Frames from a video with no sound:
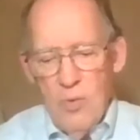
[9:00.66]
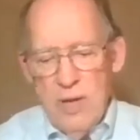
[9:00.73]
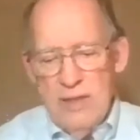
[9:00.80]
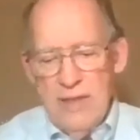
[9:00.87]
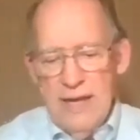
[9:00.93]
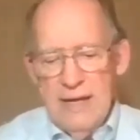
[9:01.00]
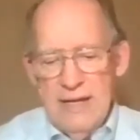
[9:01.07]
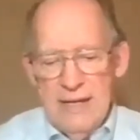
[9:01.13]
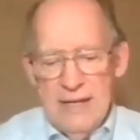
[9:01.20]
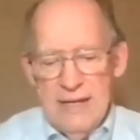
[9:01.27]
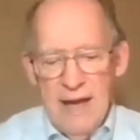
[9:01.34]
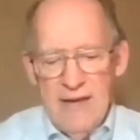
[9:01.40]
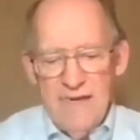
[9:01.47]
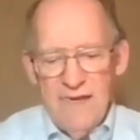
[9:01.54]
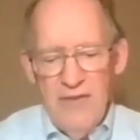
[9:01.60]
when they did
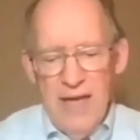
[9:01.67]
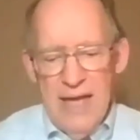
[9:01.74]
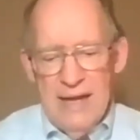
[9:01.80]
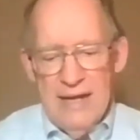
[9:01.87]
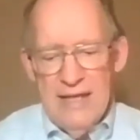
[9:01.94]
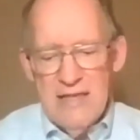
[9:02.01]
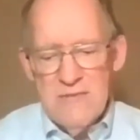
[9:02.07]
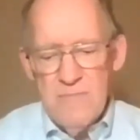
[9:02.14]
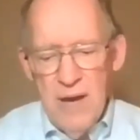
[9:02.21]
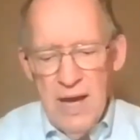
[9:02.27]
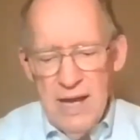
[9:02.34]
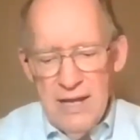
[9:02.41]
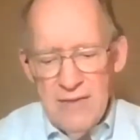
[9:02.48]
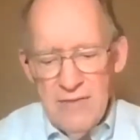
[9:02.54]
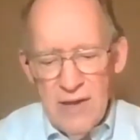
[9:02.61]
not find his
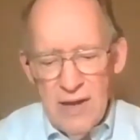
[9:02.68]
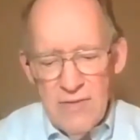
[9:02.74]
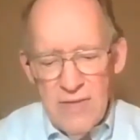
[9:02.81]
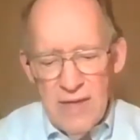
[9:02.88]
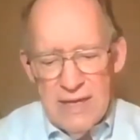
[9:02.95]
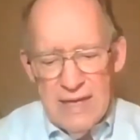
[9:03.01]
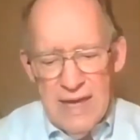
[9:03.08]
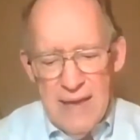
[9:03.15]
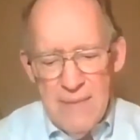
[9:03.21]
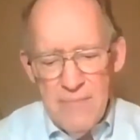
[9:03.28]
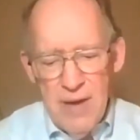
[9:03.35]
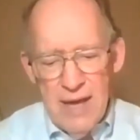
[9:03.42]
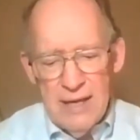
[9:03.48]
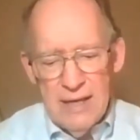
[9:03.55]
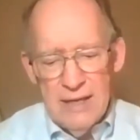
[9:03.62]
body there, they
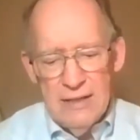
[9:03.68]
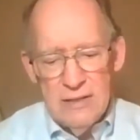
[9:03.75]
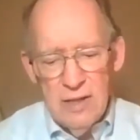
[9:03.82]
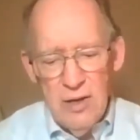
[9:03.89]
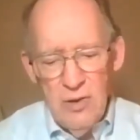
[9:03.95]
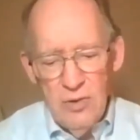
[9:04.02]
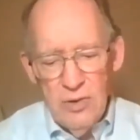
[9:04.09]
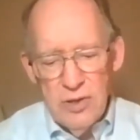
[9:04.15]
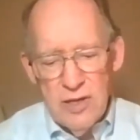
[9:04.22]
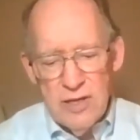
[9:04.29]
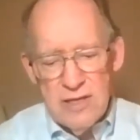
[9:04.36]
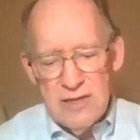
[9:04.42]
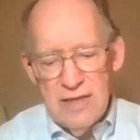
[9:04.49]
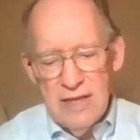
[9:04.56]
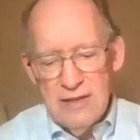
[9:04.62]
came back and told
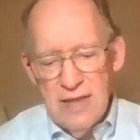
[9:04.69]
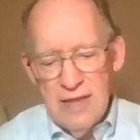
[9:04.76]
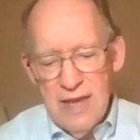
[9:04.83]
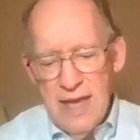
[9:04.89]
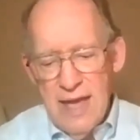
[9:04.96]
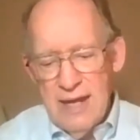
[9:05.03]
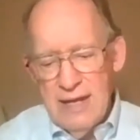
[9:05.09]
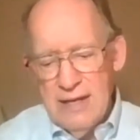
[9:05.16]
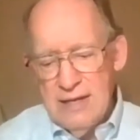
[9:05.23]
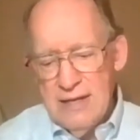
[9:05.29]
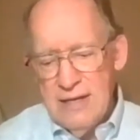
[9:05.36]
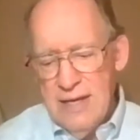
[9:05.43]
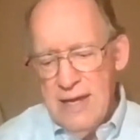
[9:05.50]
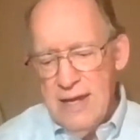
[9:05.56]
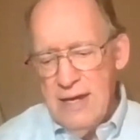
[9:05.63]
us that they had
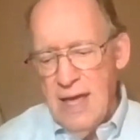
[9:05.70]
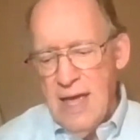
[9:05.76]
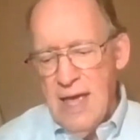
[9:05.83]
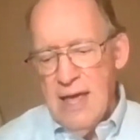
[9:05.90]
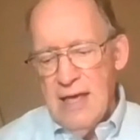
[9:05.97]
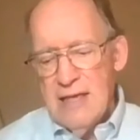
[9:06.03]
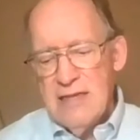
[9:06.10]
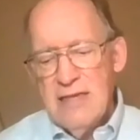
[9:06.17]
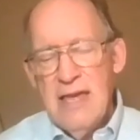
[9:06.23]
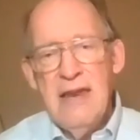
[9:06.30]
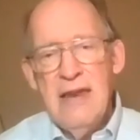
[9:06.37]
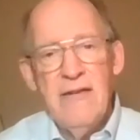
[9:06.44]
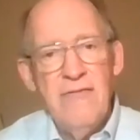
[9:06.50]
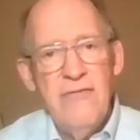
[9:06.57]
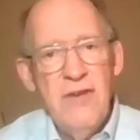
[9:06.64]
indeed
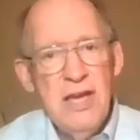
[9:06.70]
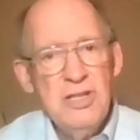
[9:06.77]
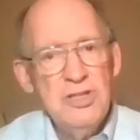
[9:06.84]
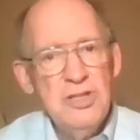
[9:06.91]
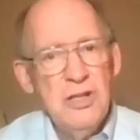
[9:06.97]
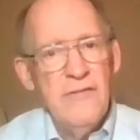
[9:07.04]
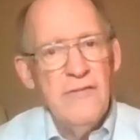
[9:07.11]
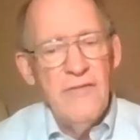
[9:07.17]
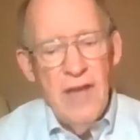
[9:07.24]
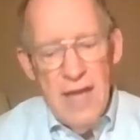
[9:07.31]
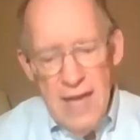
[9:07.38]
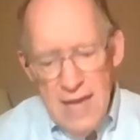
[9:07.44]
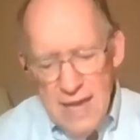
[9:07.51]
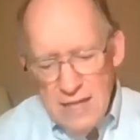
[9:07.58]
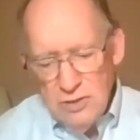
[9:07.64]
seen a vision of
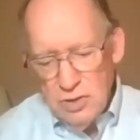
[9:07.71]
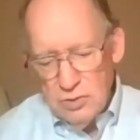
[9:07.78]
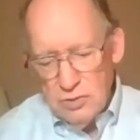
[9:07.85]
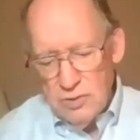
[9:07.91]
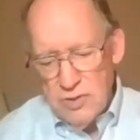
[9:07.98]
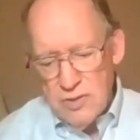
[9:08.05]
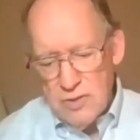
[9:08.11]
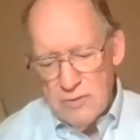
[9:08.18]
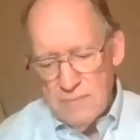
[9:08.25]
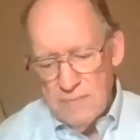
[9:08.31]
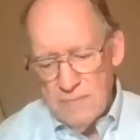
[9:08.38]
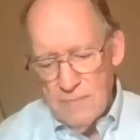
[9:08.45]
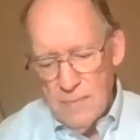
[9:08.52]
angels